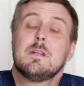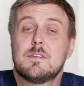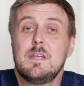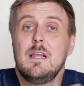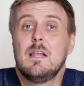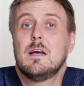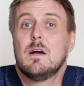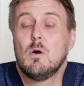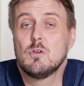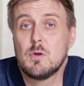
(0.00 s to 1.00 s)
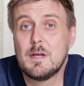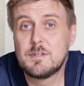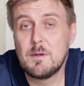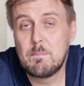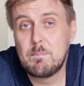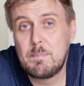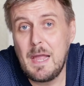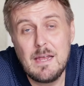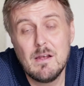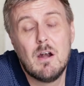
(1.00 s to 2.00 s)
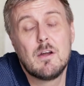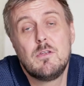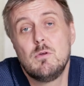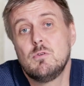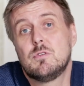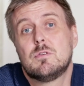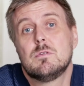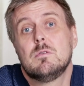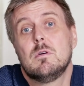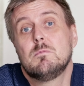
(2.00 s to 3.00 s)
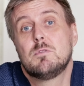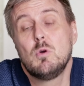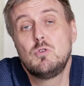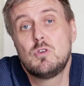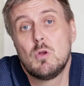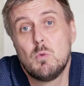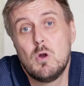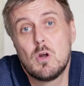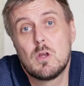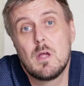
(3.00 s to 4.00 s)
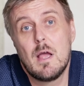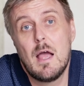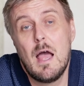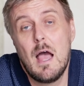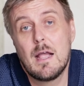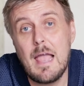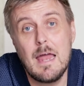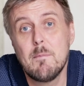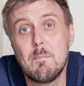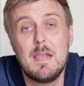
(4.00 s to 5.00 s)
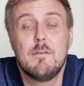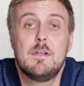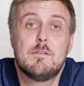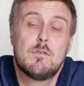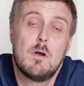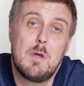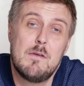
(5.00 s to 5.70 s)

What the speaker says: But still, also as Payne argues, social work can benefit from